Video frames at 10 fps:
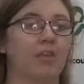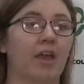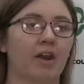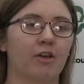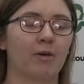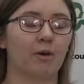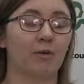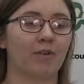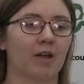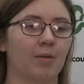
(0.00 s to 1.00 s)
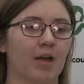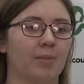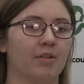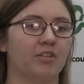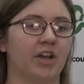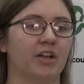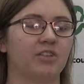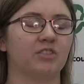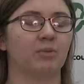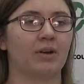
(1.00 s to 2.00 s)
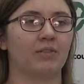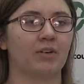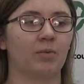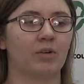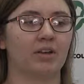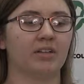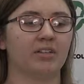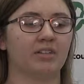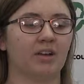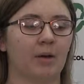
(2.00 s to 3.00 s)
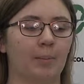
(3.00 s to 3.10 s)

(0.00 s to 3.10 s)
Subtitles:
I had to overcome a couple of challenges. One of them was